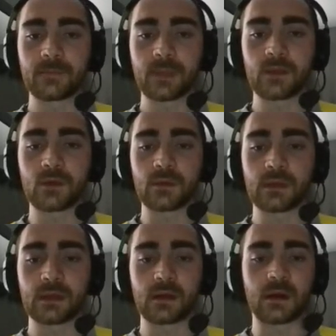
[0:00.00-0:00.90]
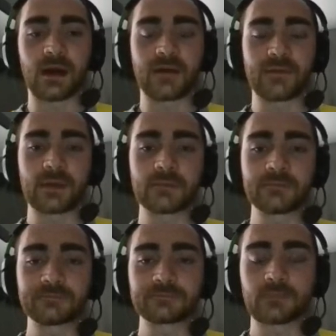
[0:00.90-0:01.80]
normally or
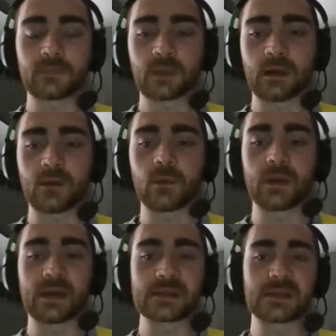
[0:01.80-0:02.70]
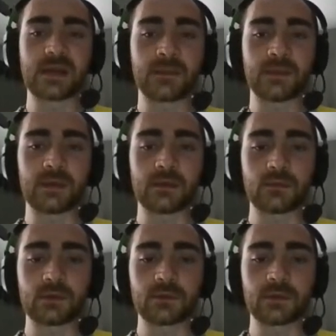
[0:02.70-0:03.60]
often, Well, against empty,
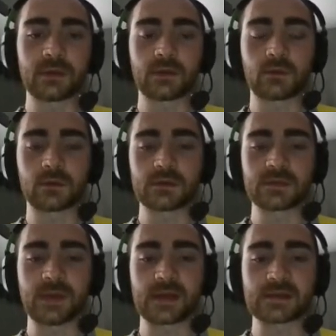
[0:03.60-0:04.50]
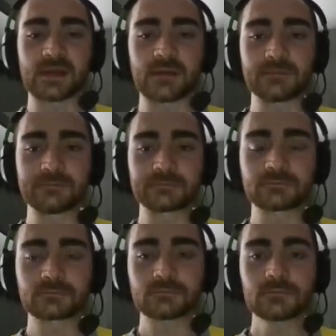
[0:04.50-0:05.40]
when you're playing quarters backside
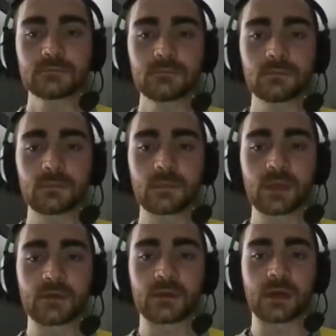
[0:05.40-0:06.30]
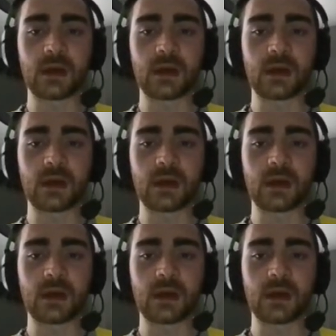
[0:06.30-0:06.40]
and you're on the